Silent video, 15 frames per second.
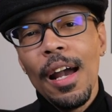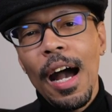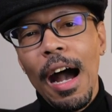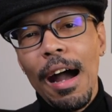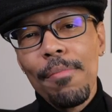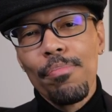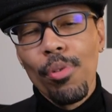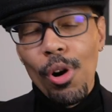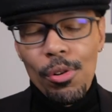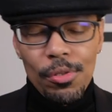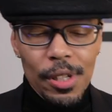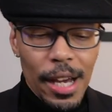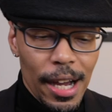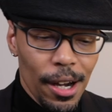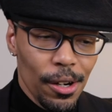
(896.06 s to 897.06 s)
I broke
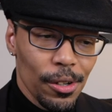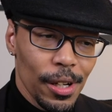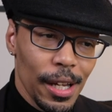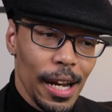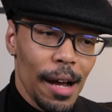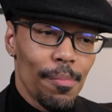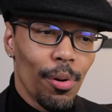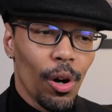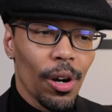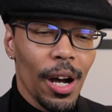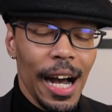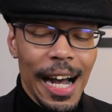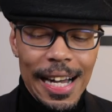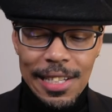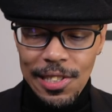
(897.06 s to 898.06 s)
down and I bought a
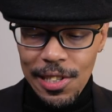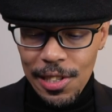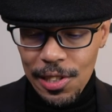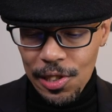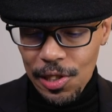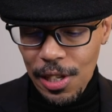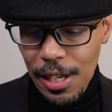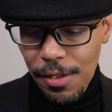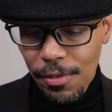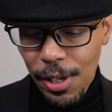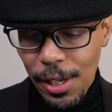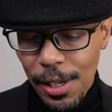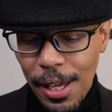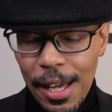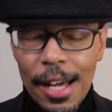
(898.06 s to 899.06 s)
Hisense
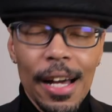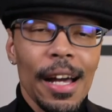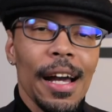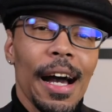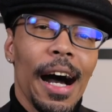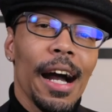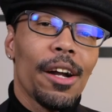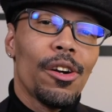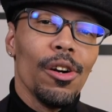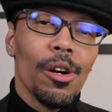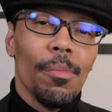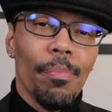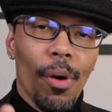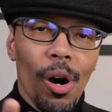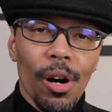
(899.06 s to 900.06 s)
TV. I could
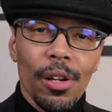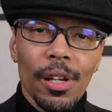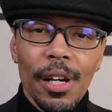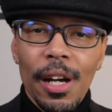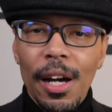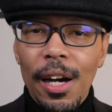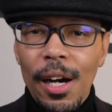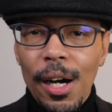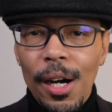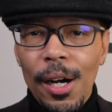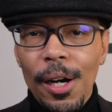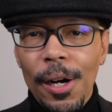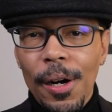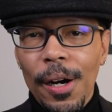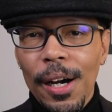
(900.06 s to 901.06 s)
have bought
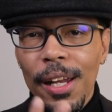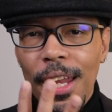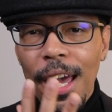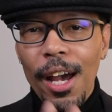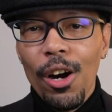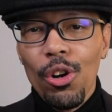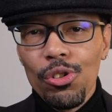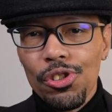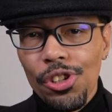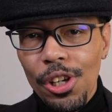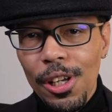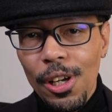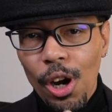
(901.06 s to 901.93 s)
an LG